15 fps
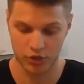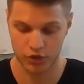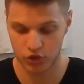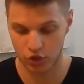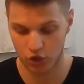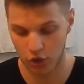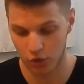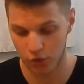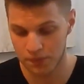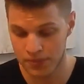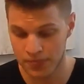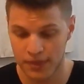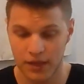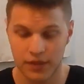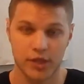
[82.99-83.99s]
So
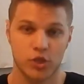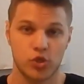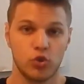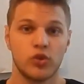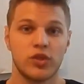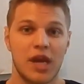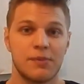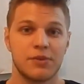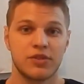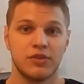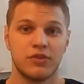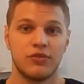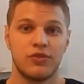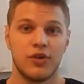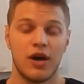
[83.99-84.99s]
there's two types
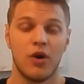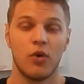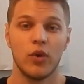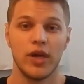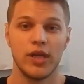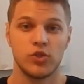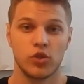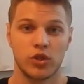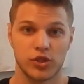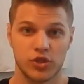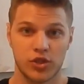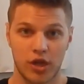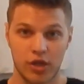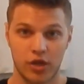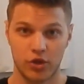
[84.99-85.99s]
of ways you can
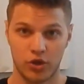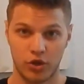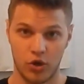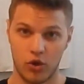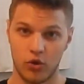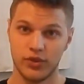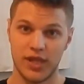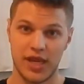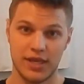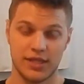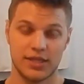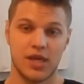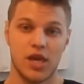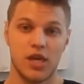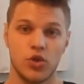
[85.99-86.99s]
start your own dating
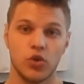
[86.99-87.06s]
site.